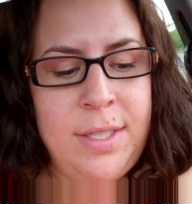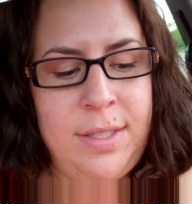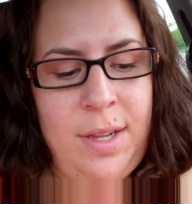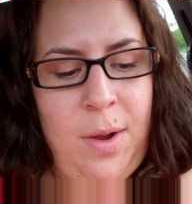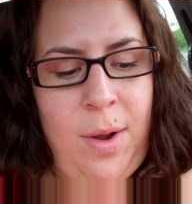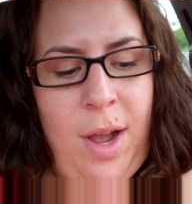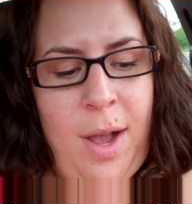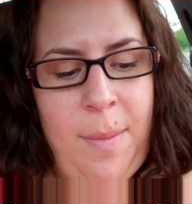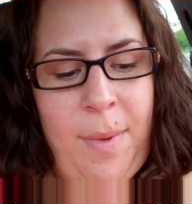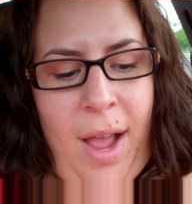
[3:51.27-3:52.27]
So
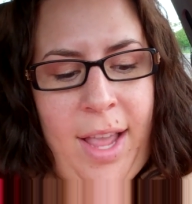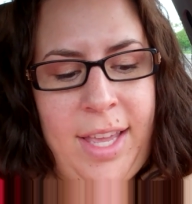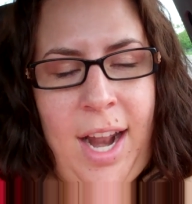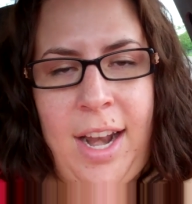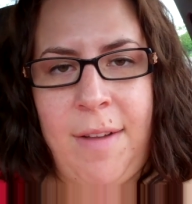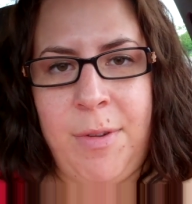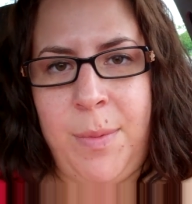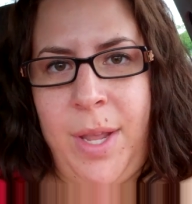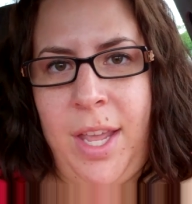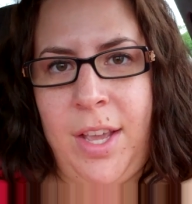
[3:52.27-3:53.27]
I get on every
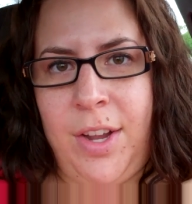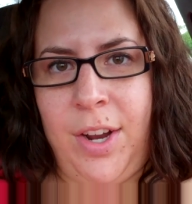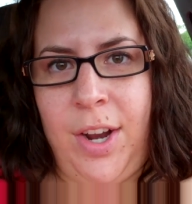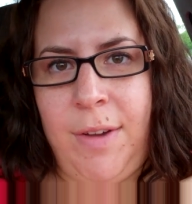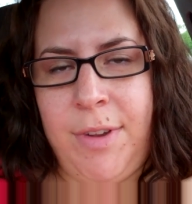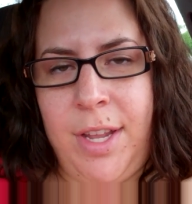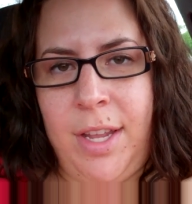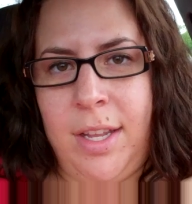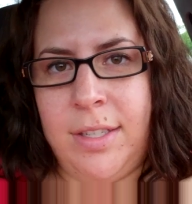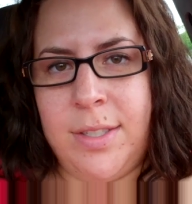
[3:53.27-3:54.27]
week or
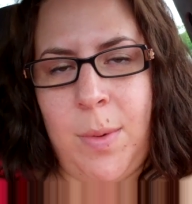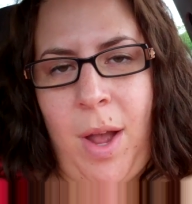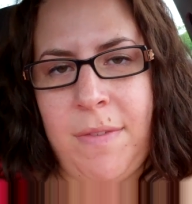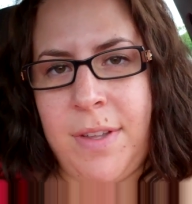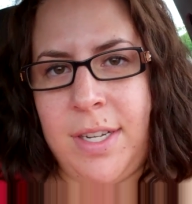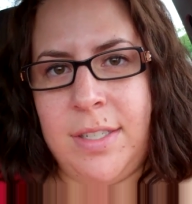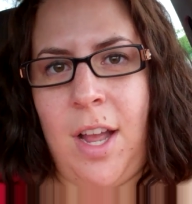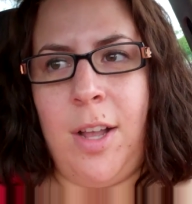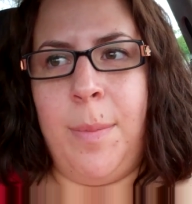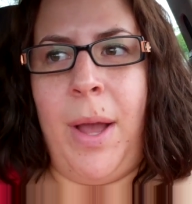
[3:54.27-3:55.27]
every so often and
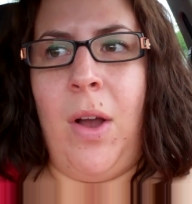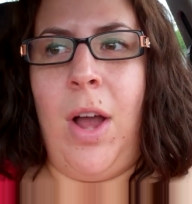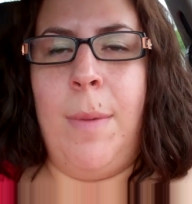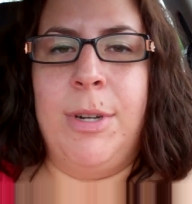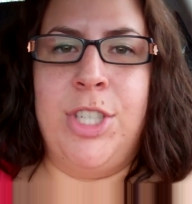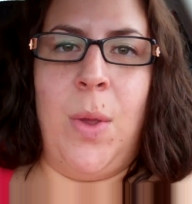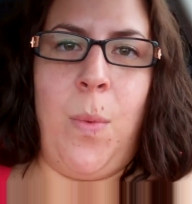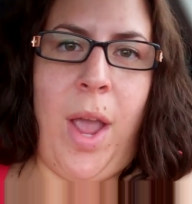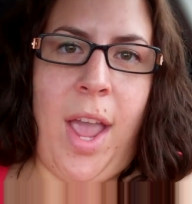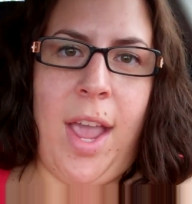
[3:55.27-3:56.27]
talk about how much I
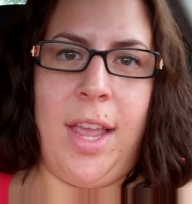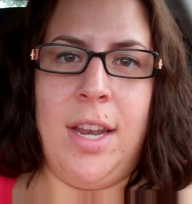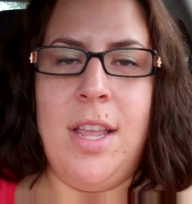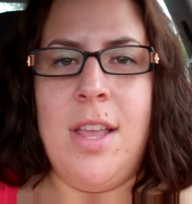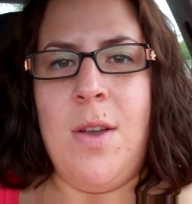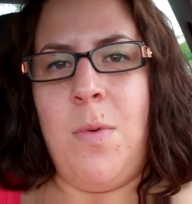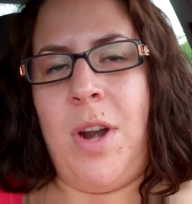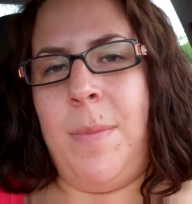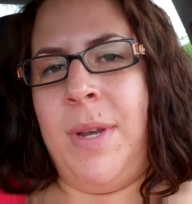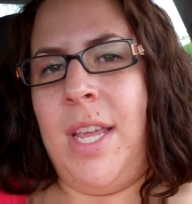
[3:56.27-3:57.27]
weigh and
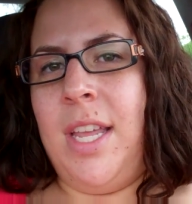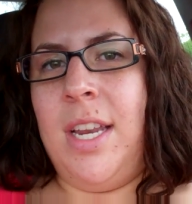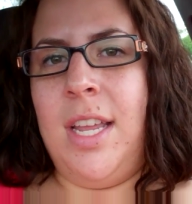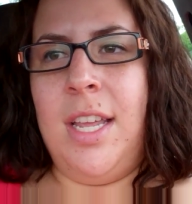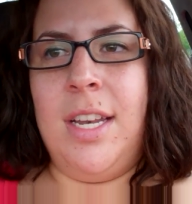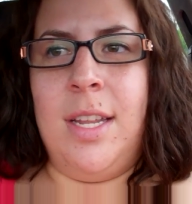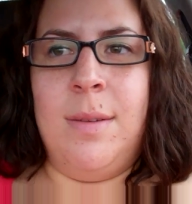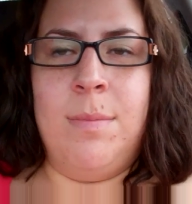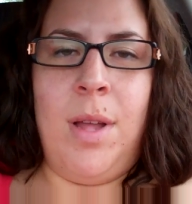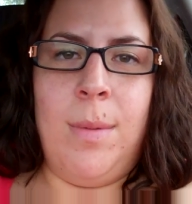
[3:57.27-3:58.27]
what I've been eating
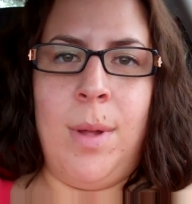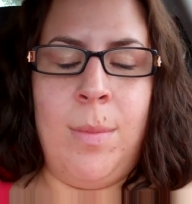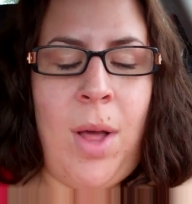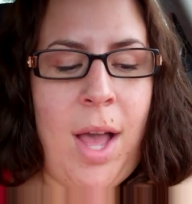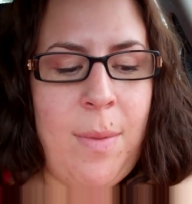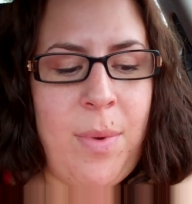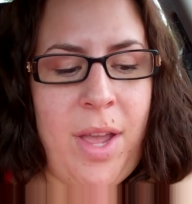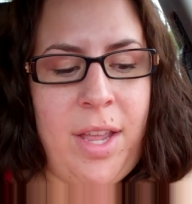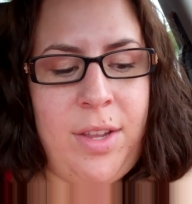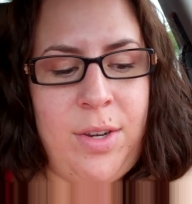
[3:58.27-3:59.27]
and blah blah blah,
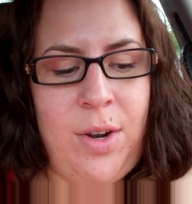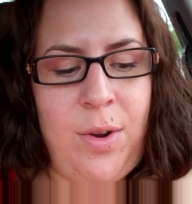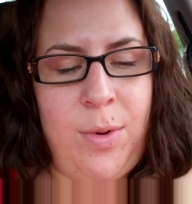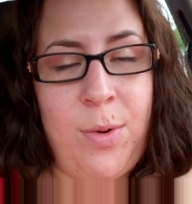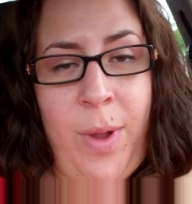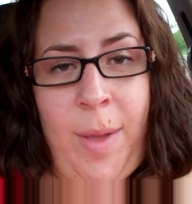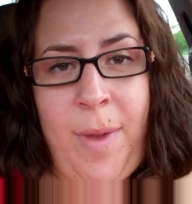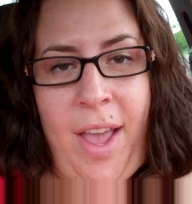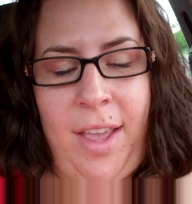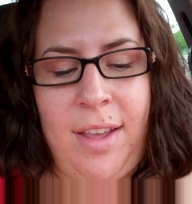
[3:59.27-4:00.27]
but you know, who
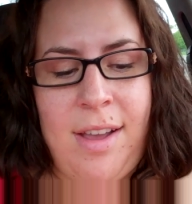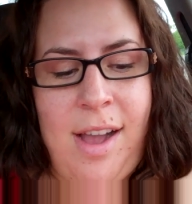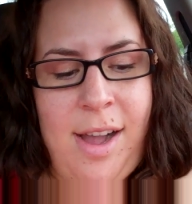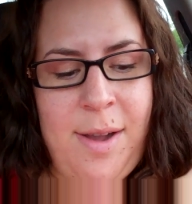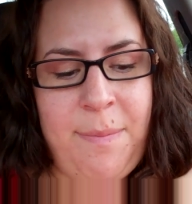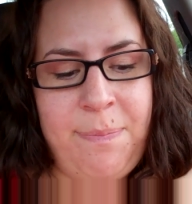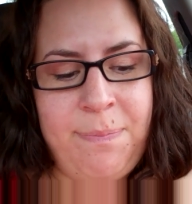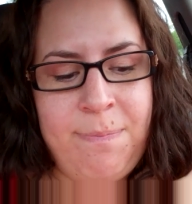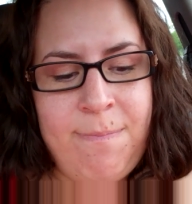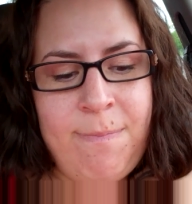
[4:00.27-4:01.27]
am I?
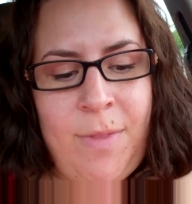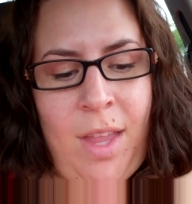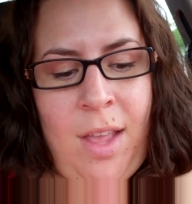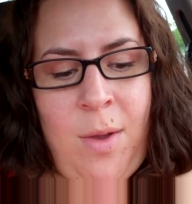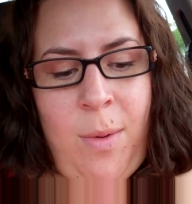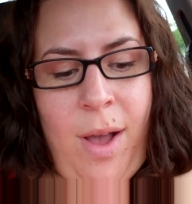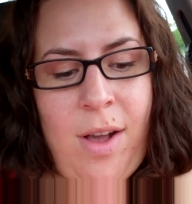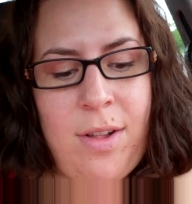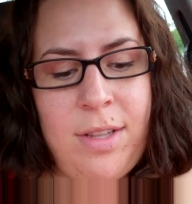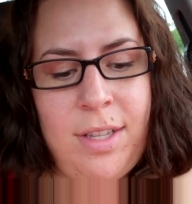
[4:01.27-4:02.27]

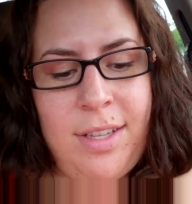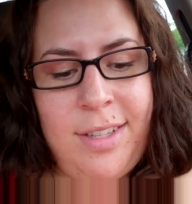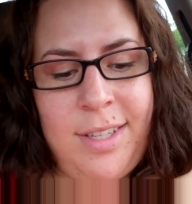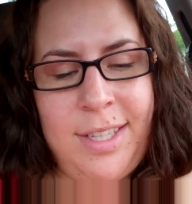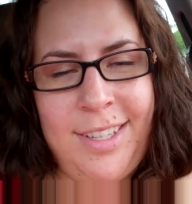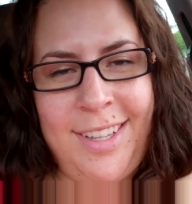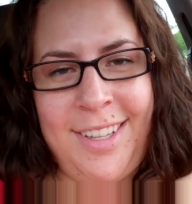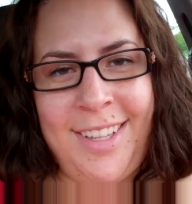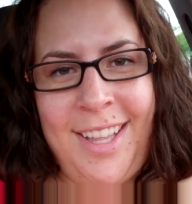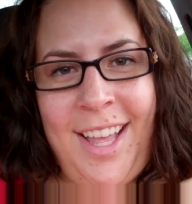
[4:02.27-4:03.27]
Well,
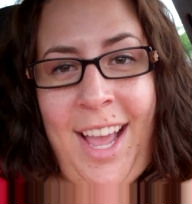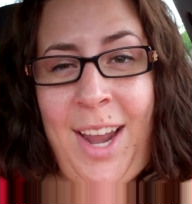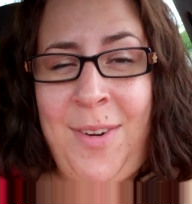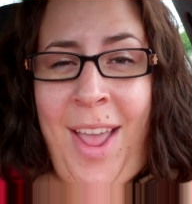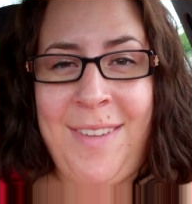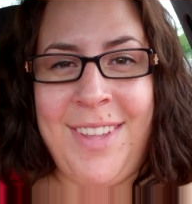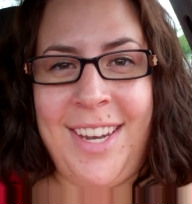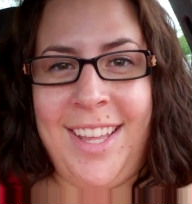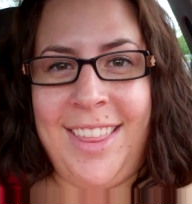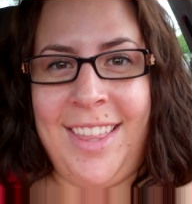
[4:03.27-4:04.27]
I don't have
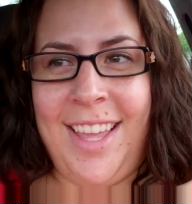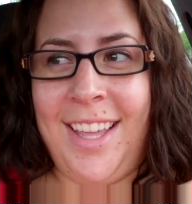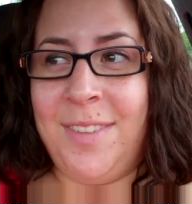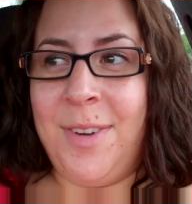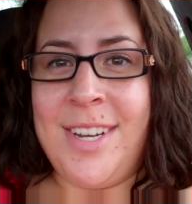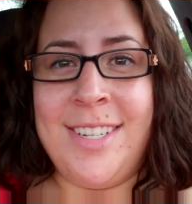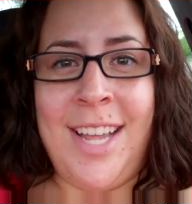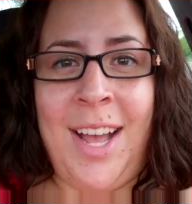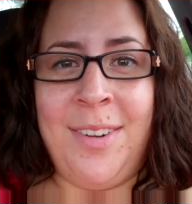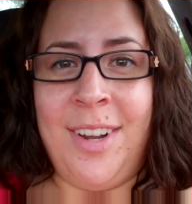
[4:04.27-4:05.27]
anything written
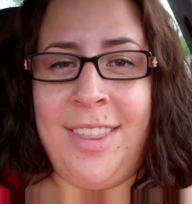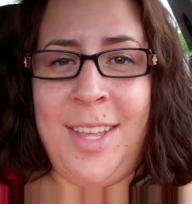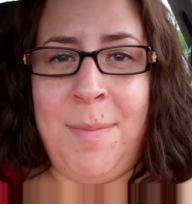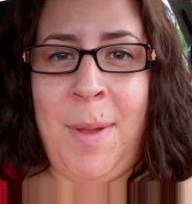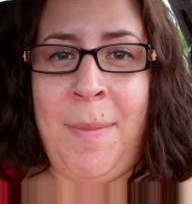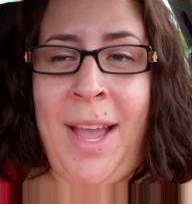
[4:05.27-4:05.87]
down, nothing in my